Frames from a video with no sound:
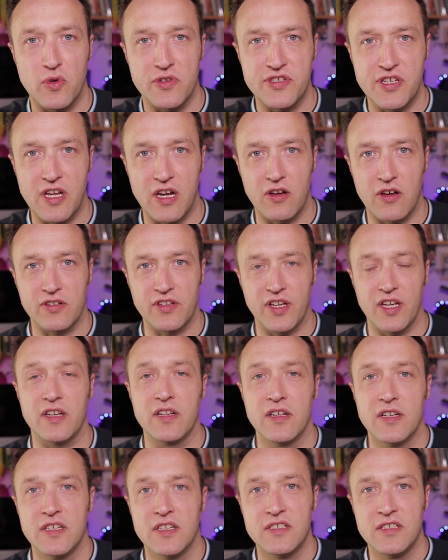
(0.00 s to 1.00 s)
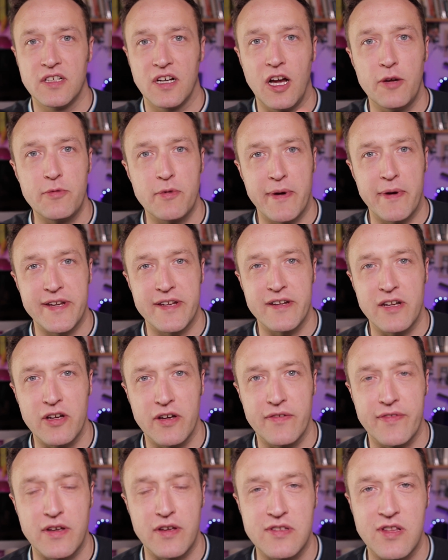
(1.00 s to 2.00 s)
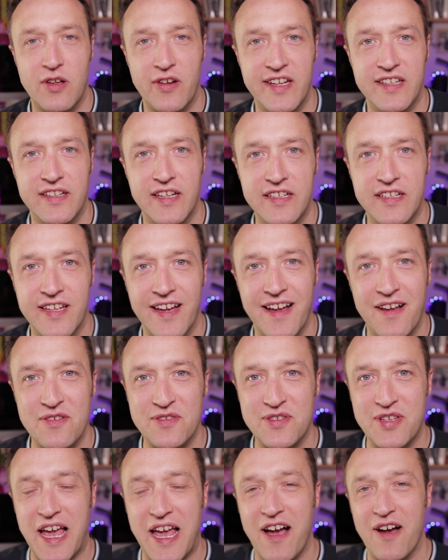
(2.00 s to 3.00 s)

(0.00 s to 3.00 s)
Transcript: once you're logged in. Hope you made a note of those login details